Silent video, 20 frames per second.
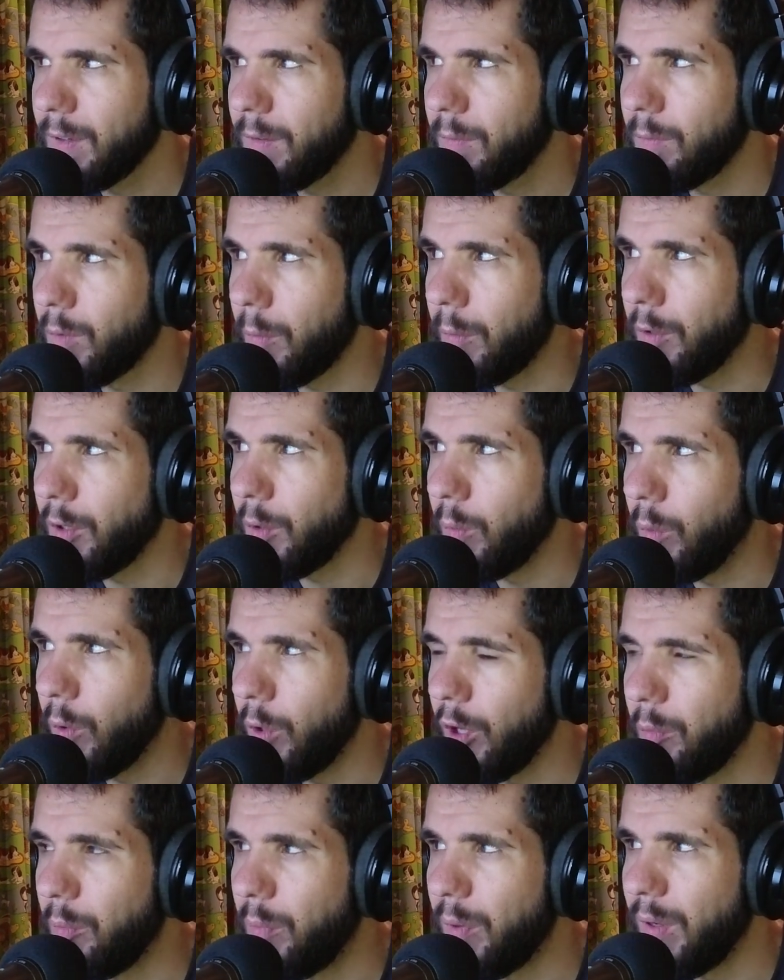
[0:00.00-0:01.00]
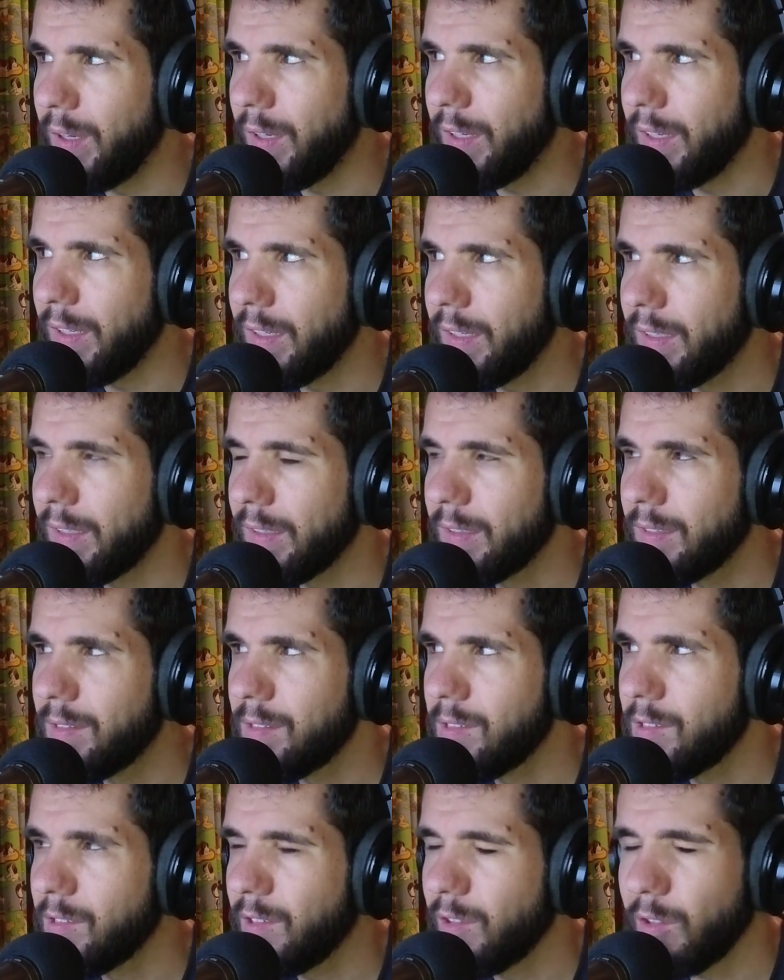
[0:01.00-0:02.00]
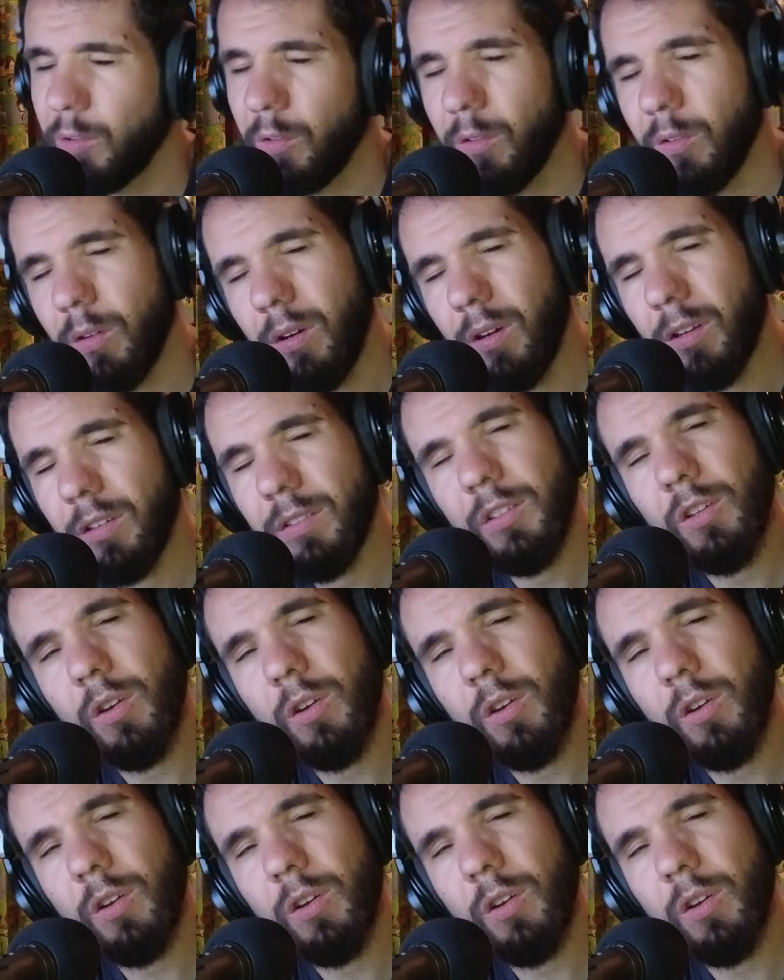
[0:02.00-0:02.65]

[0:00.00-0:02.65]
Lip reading: would the word be? Not